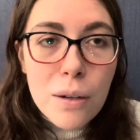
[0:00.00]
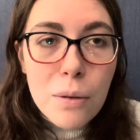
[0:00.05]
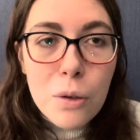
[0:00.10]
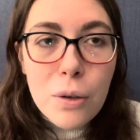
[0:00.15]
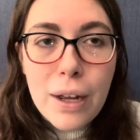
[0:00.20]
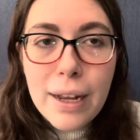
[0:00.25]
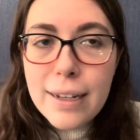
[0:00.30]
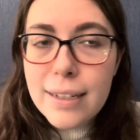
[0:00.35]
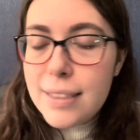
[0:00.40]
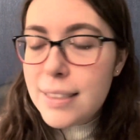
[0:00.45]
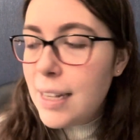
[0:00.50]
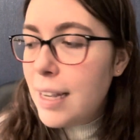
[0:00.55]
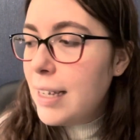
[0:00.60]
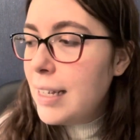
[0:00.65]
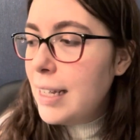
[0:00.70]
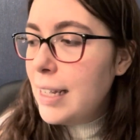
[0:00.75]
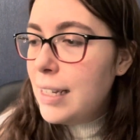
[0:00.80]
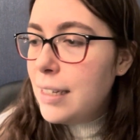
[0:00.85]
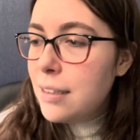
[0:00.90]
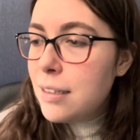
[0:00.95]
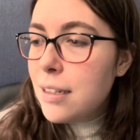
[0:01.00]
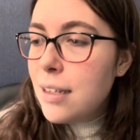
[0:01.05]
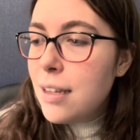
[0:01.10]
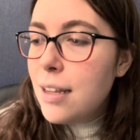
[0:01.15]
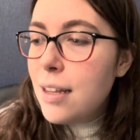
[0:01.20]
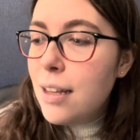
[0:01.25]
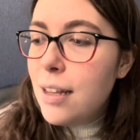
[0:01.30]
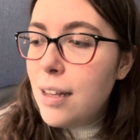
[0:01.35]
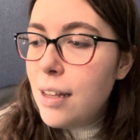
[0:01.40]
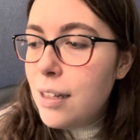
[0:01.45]
I'm quite excited
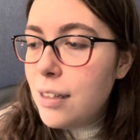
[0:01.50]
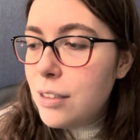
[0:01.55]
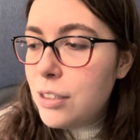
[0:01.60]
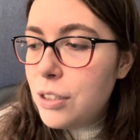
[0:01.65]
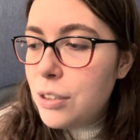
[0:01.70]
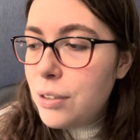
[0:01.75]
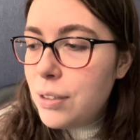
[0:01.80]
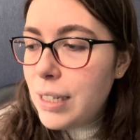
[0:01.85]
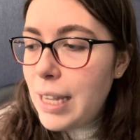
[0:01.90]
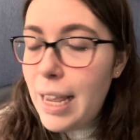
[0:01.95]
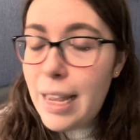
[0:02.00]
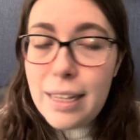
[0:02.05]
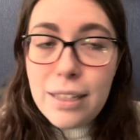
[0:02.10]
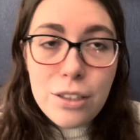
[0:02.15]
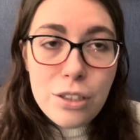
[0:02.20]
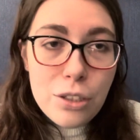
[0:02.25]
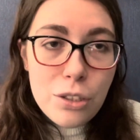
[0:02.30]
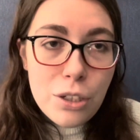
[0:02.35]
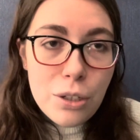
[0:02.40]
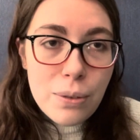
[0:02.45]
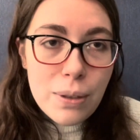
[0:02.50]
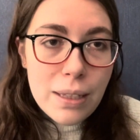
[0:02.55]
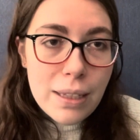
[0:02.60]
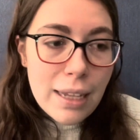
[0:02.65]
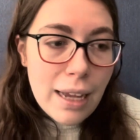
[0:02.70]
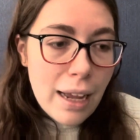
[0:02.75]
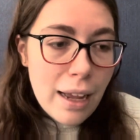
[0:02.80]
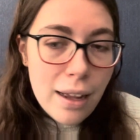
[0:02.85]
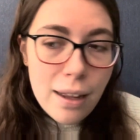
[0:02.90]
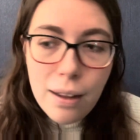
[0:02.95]
to get into doing
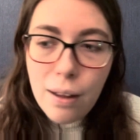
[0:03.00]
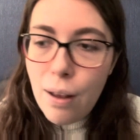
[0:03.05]
that.